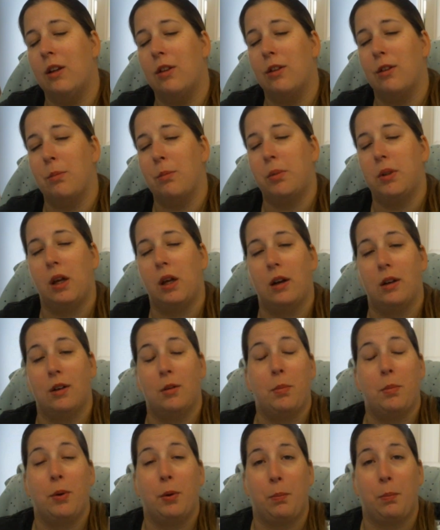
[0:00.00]
the blonde
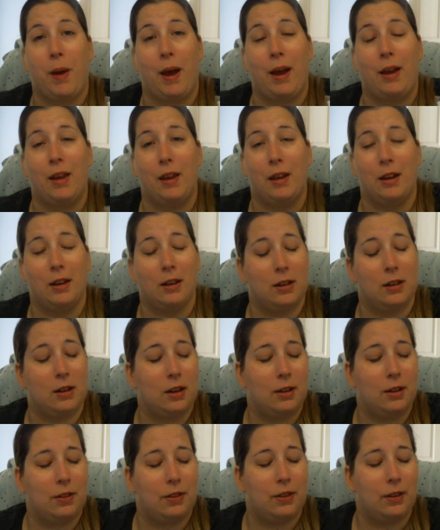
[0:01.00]
put back in,
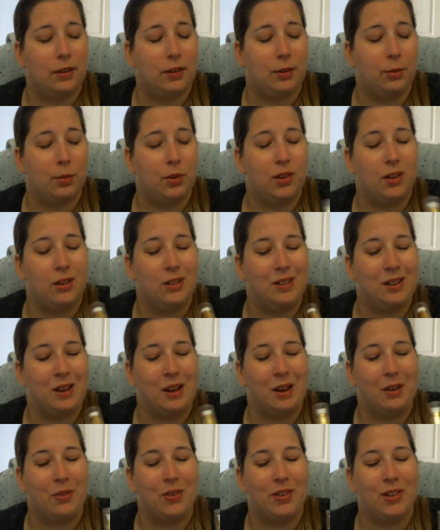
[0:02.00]
this was a
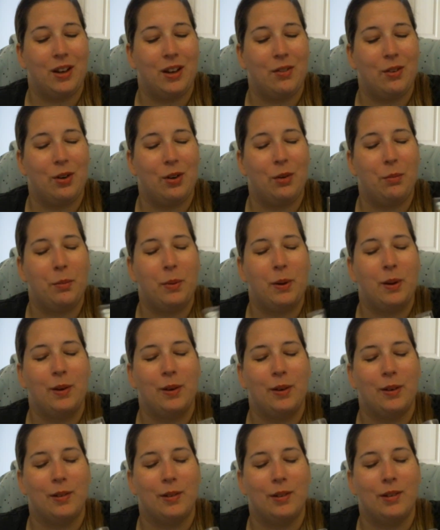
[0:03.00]
lifesaver,
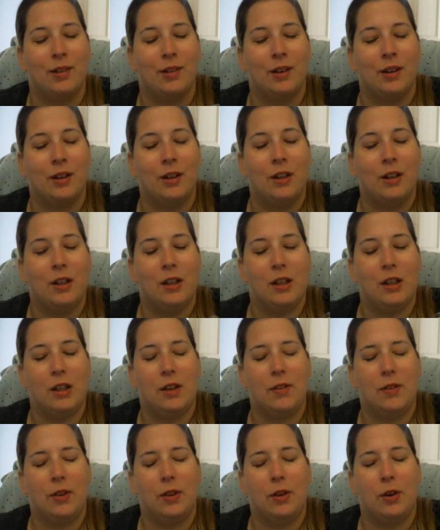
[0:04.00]
because
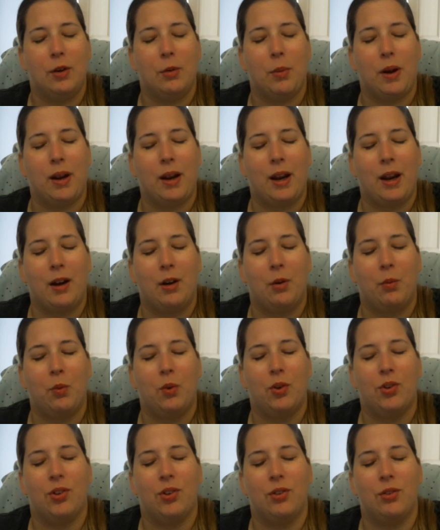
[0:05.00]
even though my hair
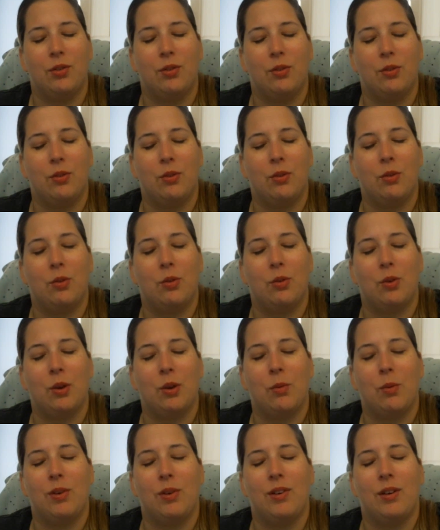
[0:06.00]
was
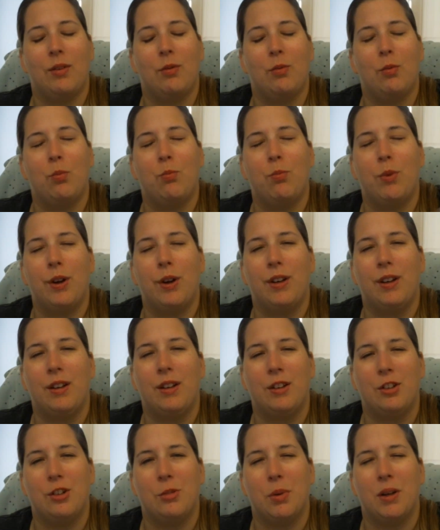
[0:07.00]
in good
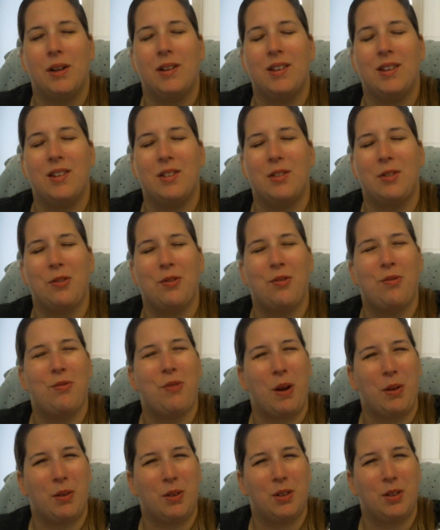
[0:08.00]
condition, but it still
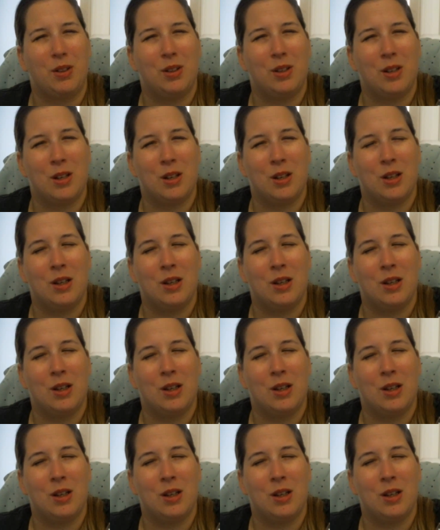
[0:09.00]
felt